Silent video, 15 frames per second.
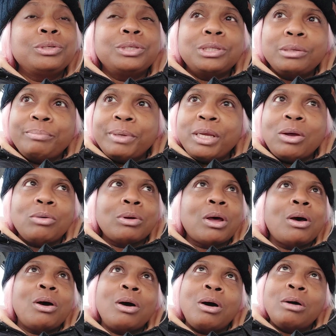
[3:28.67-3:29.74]
to be on
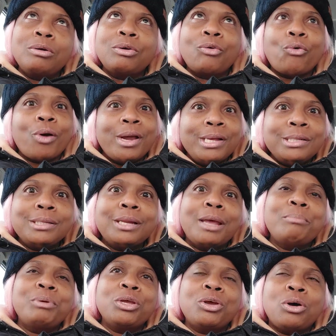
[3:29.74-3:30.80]
all the crazy they
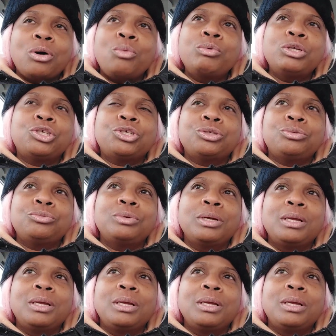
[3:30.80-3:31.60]
be on with you.